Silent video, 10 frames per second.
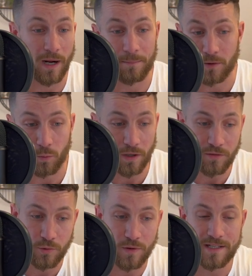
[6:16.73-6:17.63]
I'm going to work
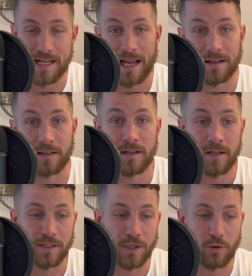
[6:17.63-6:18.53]
through this and,
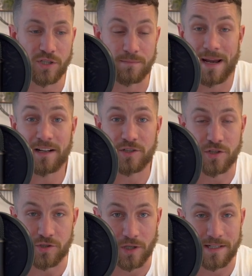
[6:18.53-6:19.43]
you know, just manage
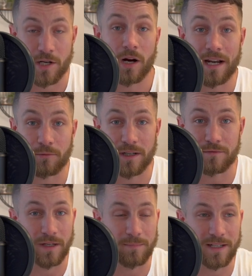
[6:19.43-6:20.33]
the stress, not get rid of it.